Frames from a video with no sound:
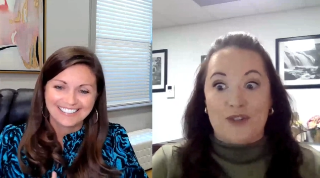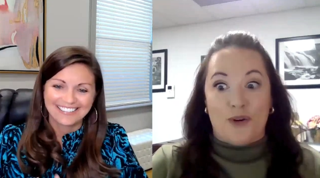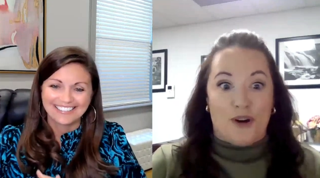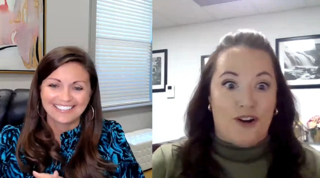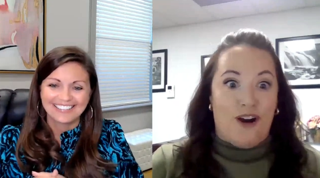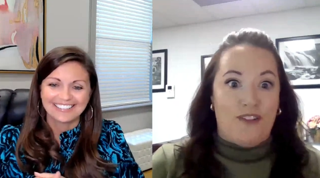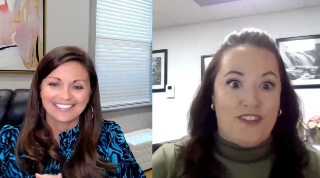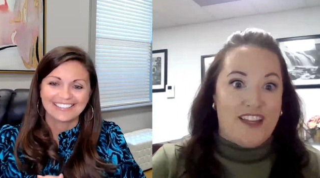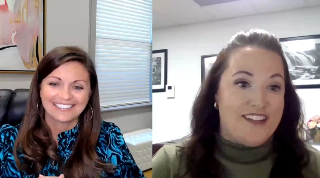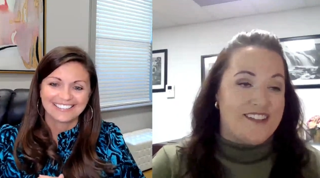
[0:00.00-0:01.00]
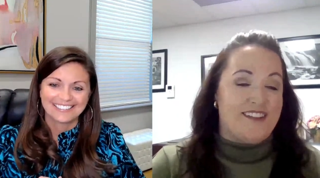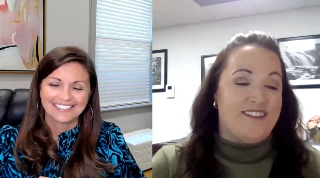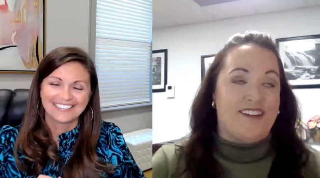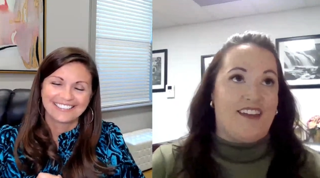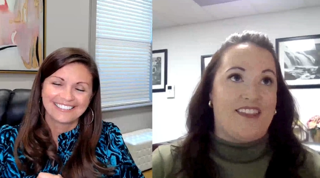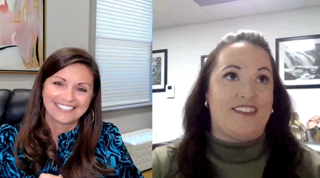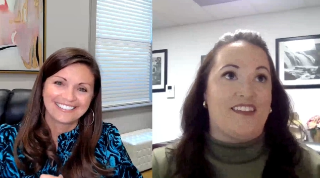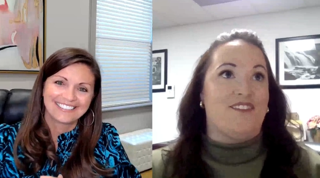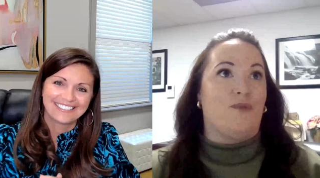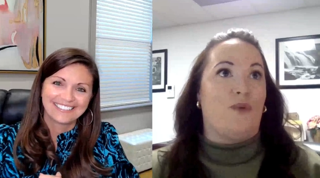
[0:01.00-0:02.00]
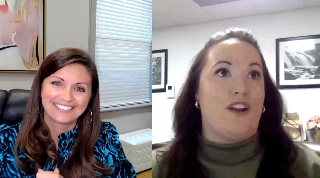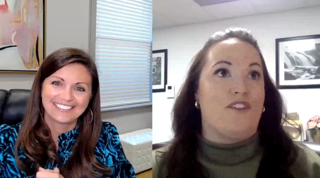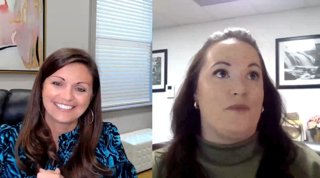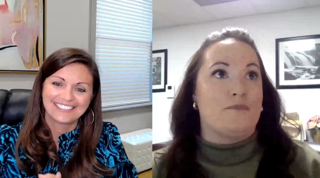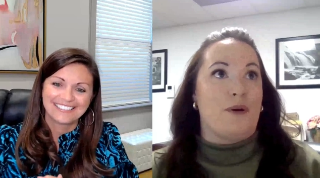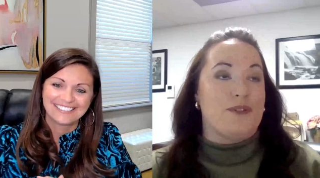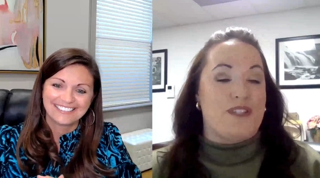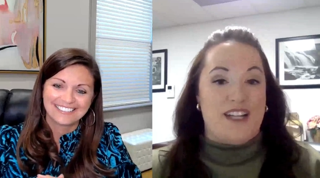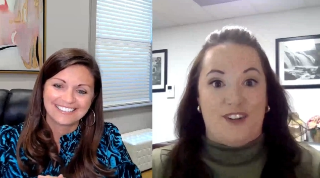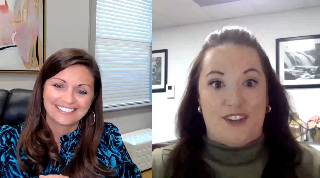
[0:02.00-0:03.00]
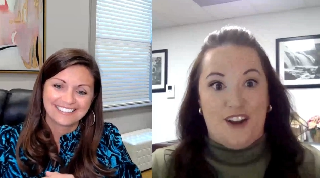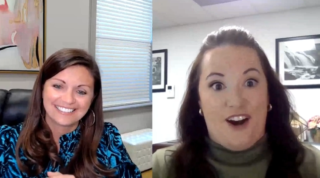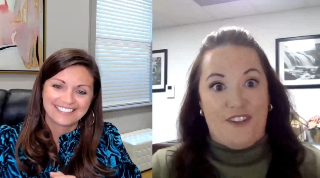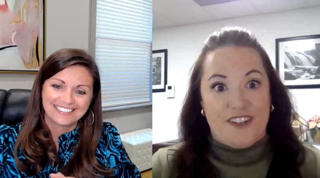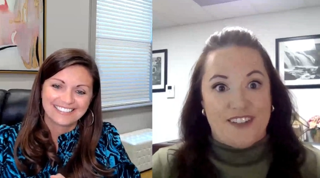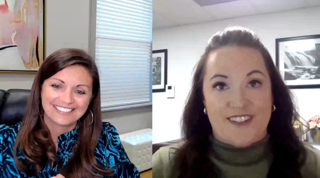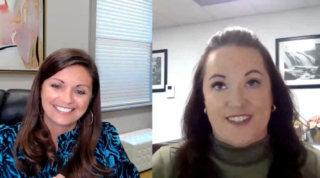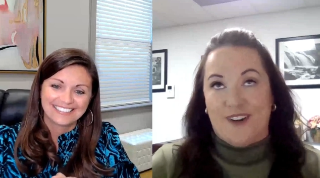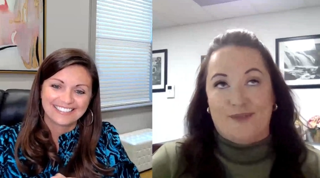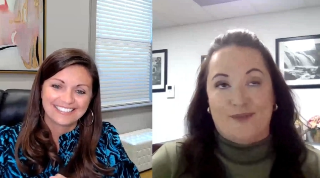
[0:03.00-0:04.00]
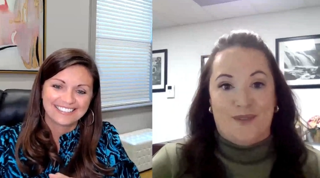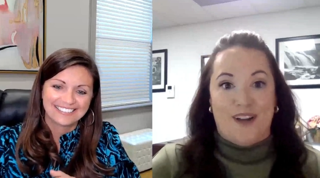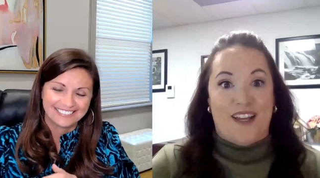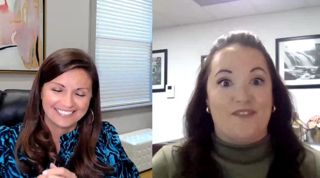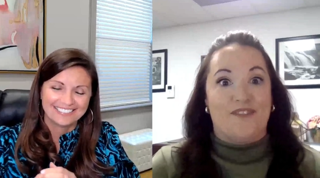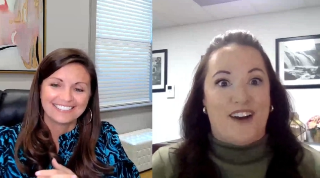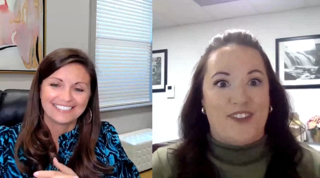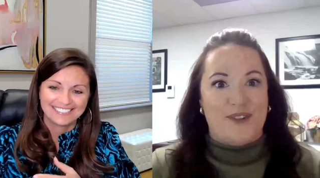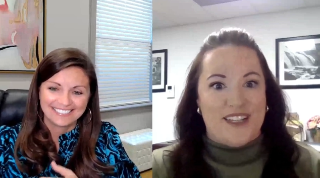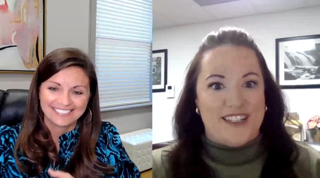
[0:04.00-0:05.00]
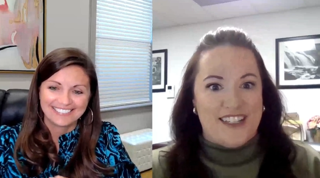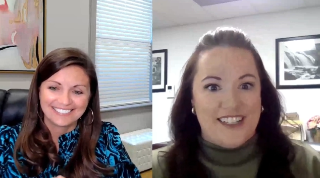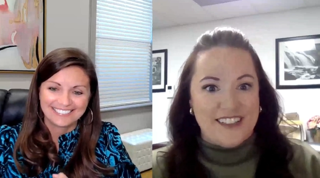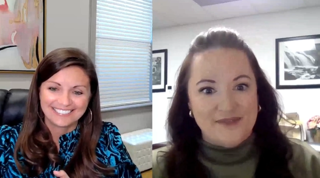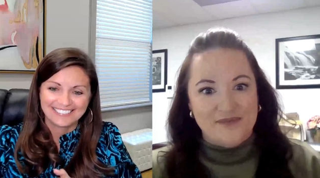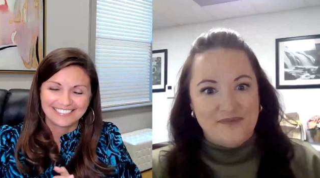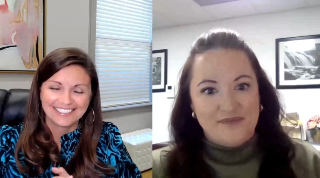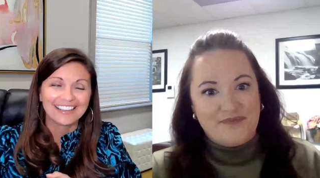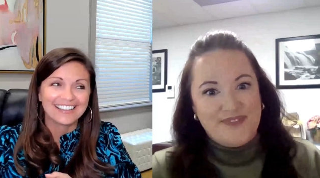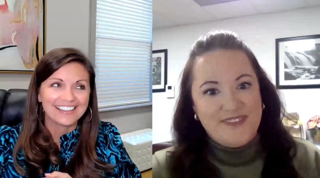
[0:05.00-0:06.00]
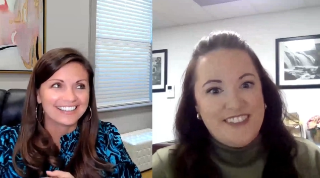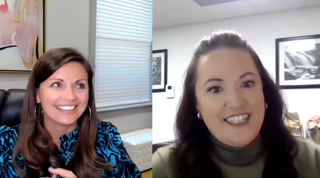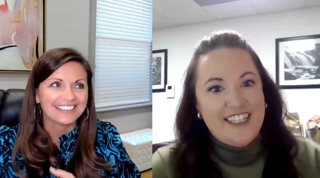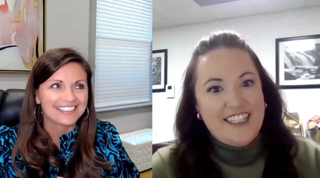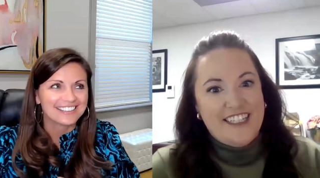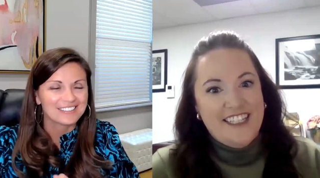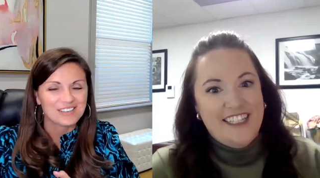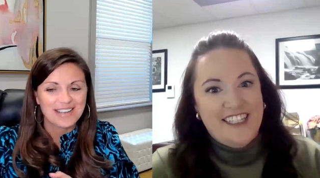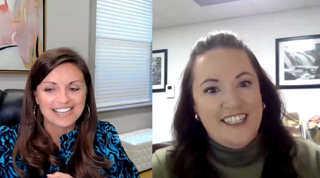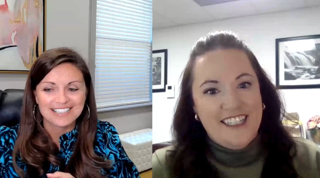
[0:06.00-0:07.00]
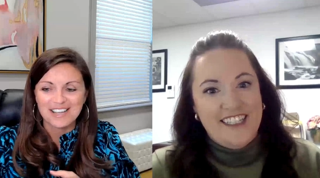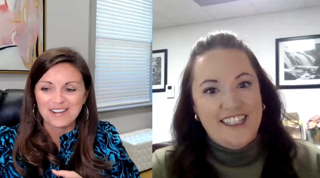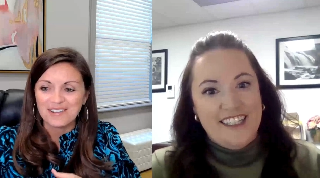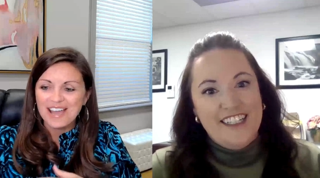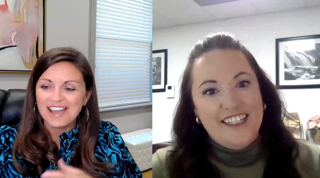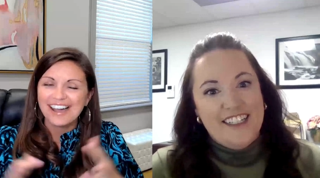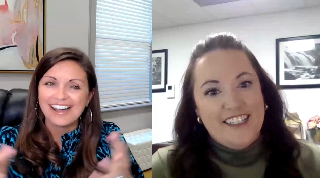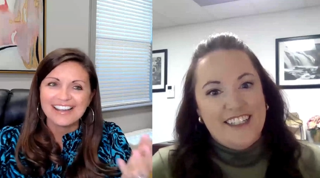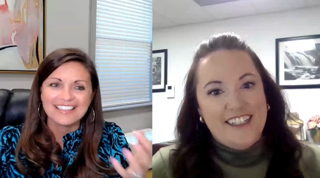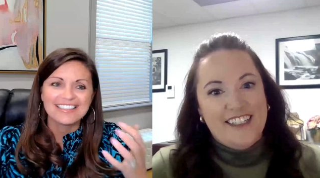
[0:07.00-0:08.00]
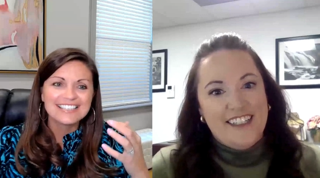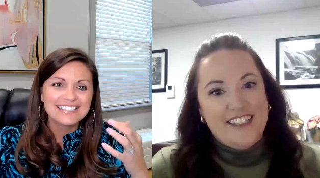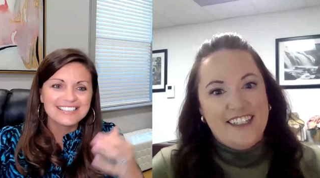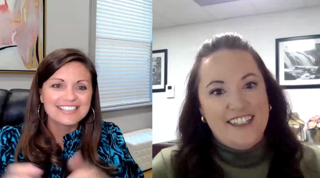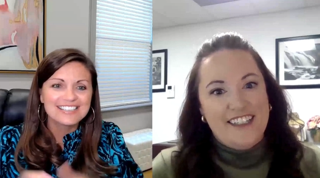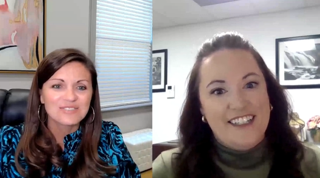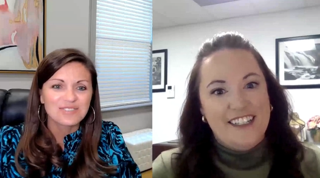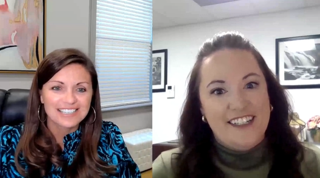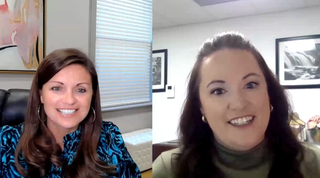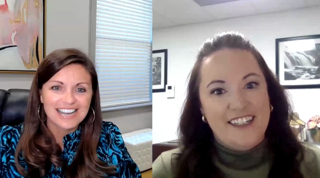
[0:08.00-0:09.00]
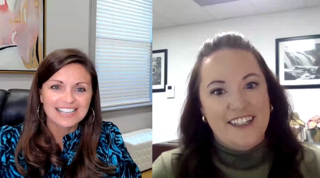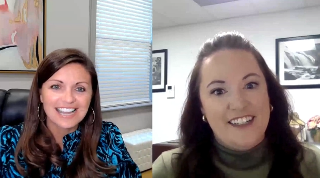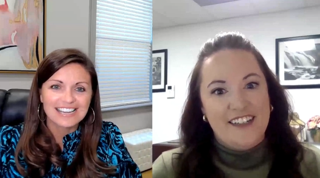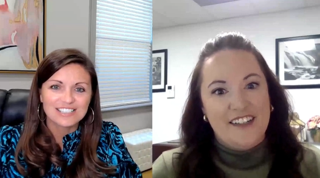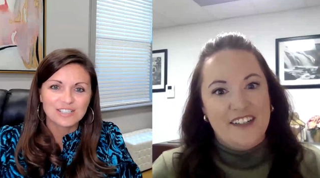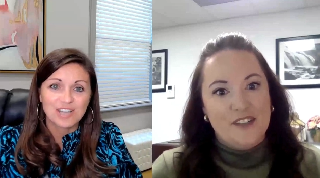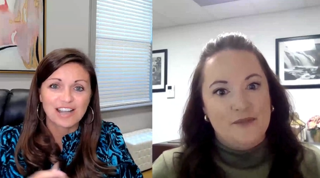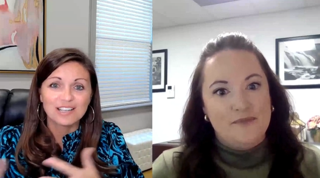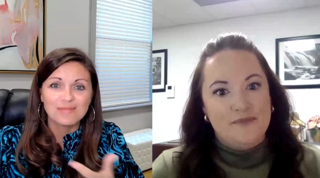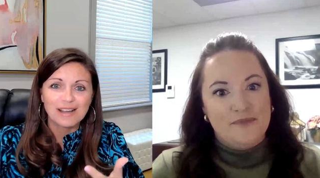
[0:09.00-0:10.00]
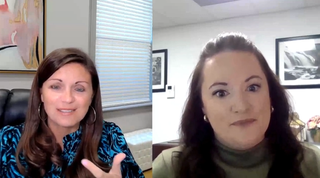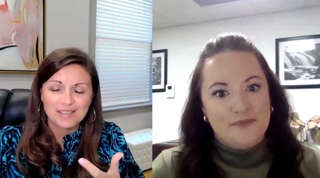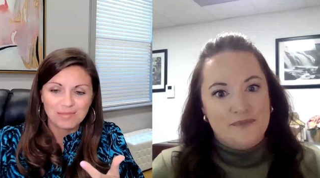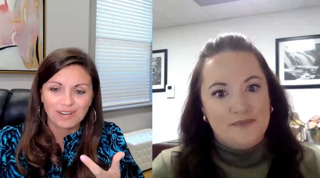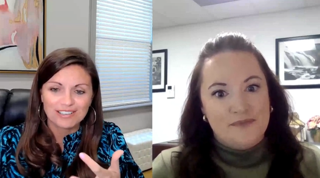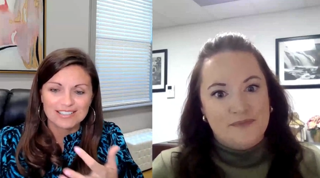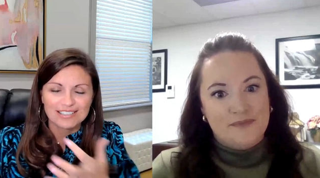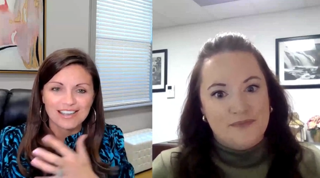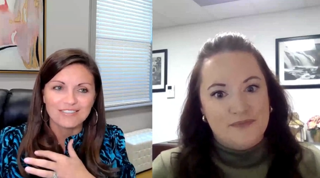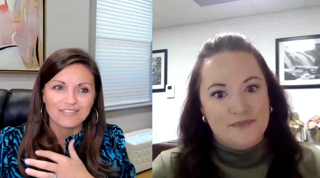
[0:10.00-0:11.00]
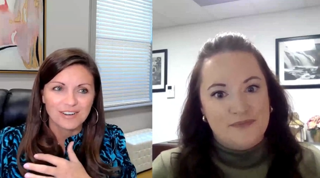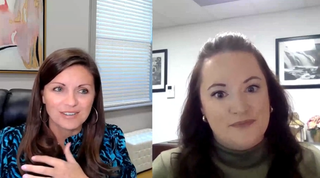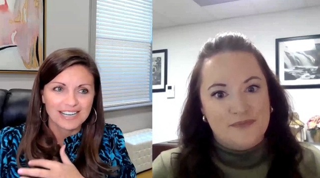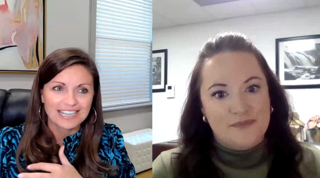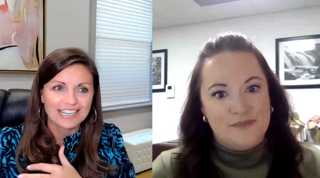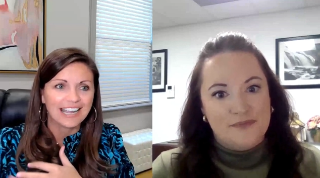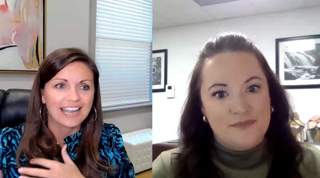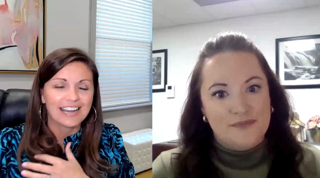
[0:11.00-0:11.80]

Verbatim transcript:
Speaker 1: has stored all of these, and I think that one of them is posted here at the office, so we can find those easily.
Speaker 2: I like it. I like a throwback. So, uh, this series is really dedicated to talking about the importance of photo ID.